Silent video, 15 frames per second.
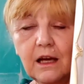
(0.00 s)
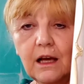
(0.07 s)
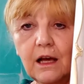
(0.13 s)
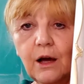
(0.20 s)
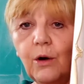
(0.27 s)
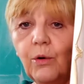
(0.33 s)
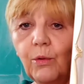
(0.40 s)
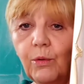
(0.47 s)

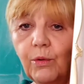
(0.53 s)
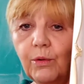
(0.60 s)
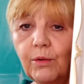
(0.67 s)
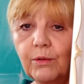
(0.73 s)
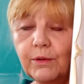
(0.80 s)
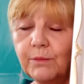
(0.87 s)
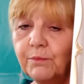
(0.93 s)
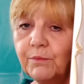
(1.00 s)
oh,
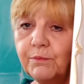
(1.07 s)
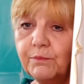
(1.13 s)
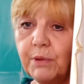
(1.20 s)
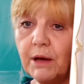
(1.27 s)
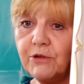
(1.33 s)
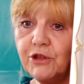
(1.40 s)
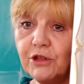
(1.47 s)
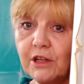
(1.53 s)

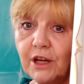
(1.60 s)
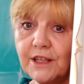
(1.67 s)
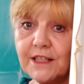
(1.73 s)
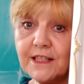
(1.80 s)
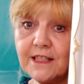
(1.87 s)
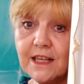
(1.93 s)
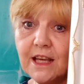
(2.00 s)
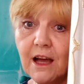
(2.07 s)
perhaps you'd like to
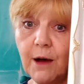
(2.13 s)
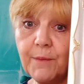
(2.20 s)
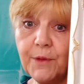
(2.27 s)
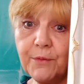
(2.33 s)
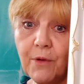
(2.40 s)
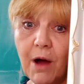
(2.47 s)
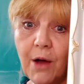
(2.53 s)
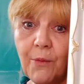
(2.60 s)
see it up the
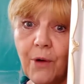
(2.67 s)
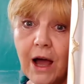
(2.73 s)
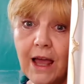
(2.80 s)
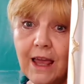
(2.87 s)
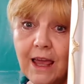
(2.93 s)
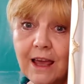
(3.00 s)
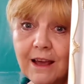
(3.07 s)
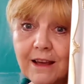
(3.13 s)
right
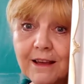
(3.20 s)
way.